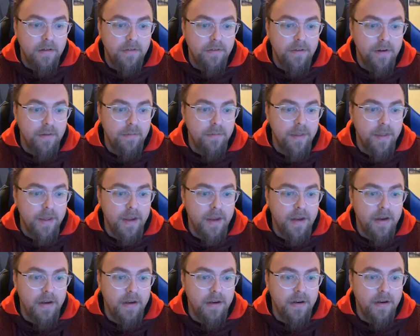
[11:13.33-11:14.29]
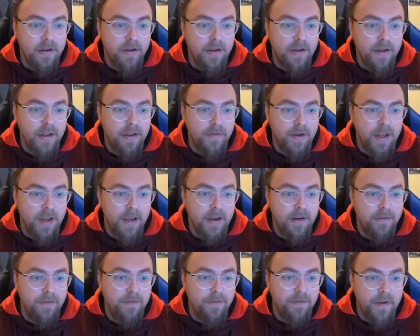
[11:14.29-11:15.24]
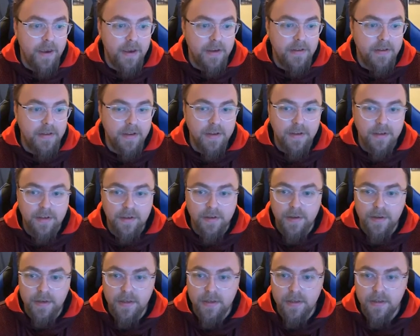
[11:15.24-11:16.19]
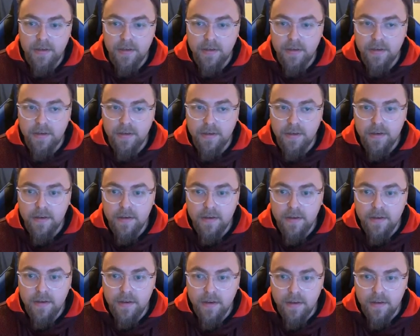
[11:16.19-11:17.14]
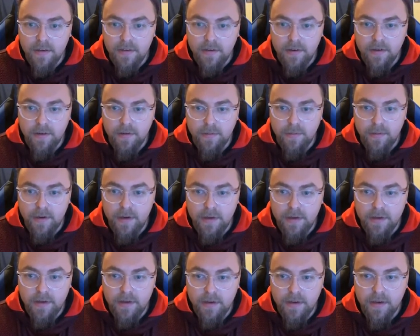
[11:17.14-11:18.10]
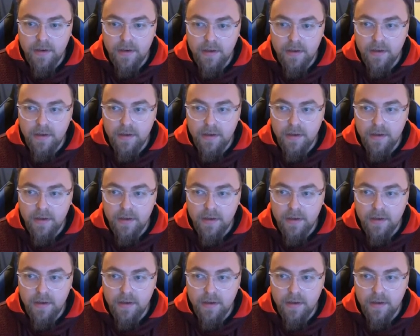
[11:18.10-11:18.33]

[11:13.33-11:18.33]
from there, you can even add effects onto it. And so you want